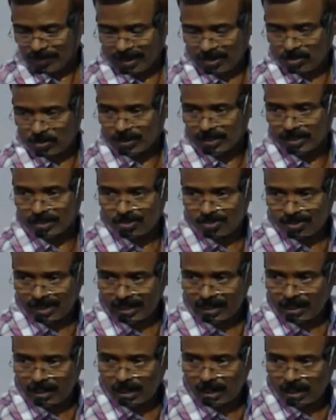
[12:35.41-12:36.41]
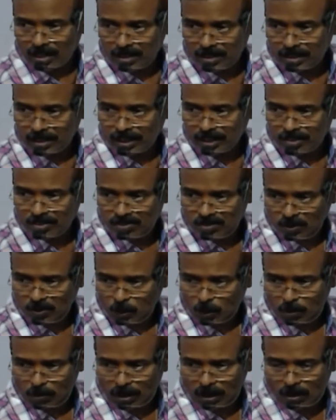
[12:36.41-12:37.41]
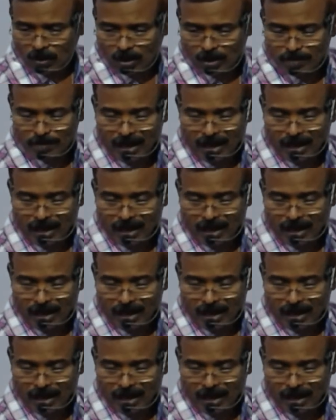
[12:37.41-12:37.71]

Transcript: That's why this cycle occurs in stroma or